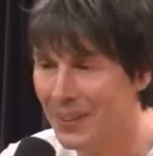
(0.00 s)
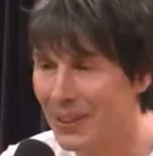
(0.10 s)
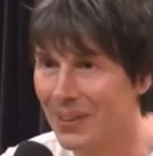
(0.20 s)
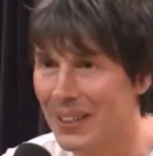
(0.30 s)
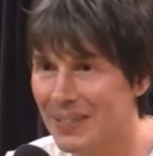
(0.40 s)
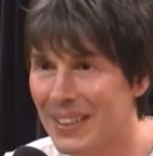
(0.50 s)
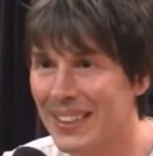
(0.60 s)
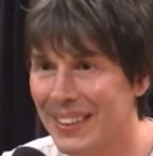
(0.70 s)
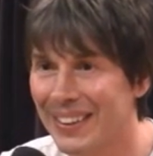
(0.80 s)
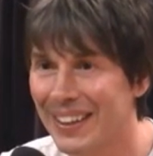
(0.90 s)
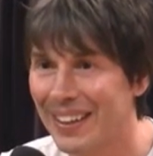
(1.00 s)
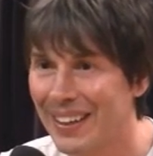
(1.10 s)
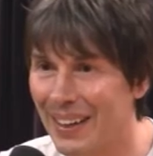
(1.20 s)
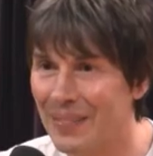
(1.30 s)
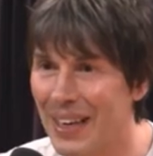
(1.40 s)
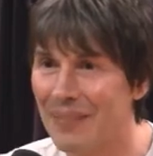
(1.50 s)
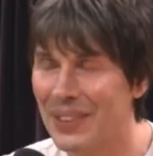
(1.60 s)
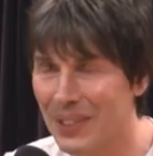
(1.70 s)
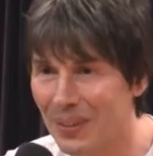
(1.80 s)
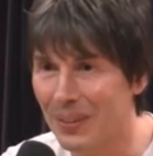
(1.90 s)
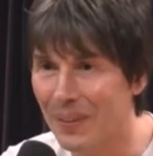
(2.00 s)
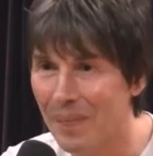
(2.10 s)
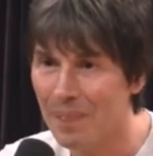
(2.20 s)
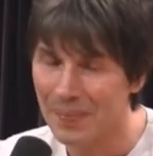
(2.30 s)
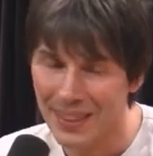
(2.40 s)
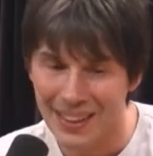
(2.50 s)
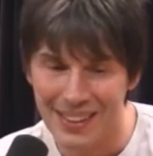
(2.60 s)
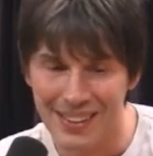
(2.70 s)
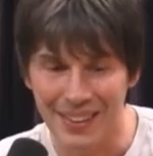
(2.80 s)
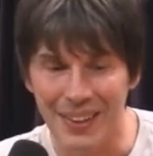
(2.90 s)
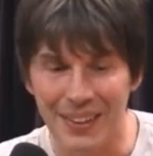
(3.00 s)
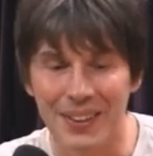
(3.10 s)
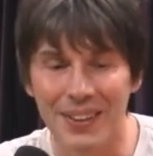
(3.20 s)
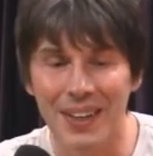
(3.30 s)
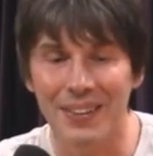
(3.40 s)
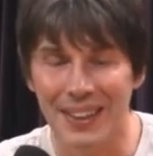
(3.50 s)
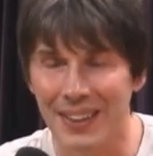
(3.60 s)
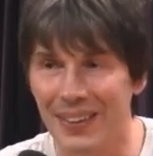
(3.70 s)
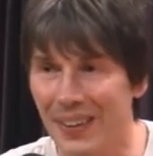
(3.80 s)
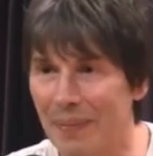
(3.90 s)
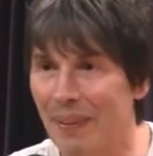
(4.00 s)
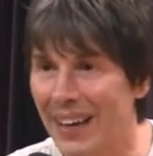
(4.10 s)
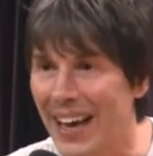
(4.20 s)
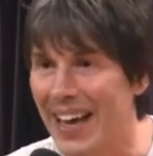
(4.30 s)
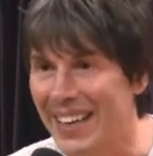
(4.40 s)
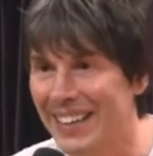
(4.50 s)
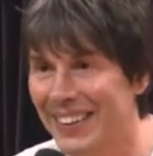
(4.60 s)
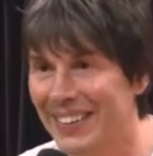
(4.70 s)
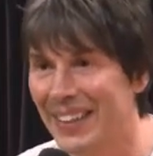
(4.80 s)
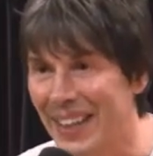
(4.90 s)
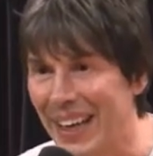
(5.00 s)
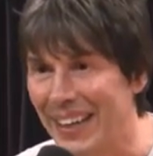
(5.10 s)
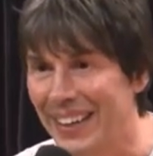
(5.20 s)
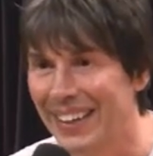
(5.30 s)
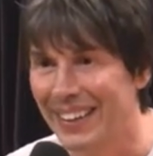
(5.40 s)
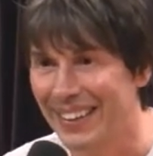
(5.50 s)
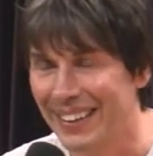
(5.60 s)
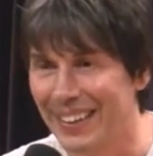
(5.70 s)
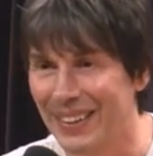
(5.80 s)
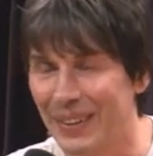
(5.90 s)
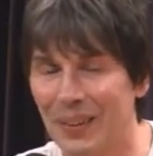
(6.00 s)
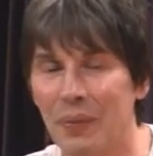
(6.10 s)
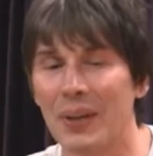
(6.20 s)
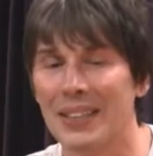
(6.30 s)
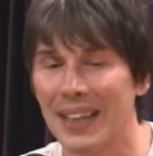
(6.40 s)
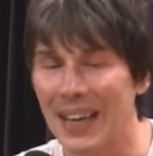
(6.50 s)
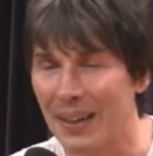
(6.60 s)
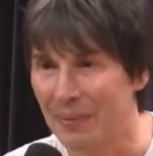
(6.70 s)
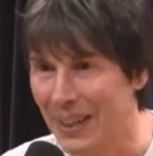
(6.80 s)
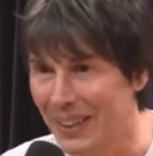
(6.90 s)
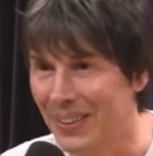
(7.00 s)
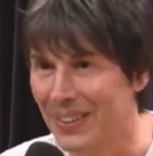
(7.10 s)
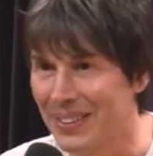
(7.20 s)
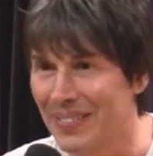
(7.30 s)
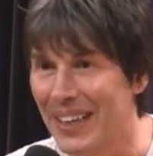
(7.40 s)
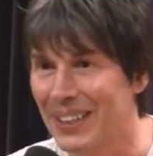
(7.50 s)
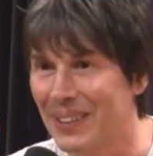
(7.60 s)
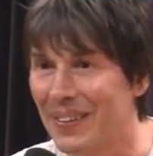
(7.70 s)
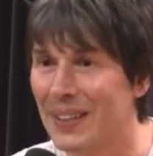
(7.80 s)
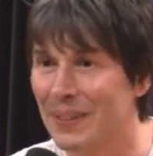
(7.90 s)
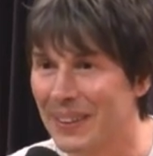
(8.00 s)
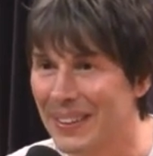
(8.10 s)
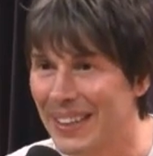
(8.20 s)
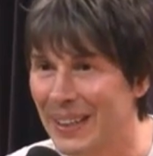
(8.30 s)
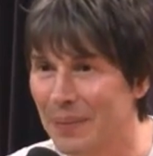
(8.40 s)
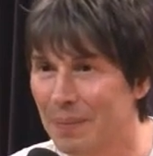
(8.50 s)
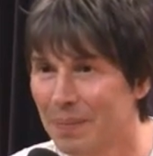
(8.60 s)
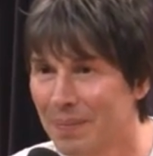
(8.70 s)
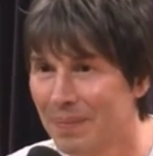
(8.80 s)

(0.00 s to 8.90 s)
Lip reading: sure it's physical. I'm damn sure that there's nothing going on in my head other than what is allowed by the laws of nature as we understand them.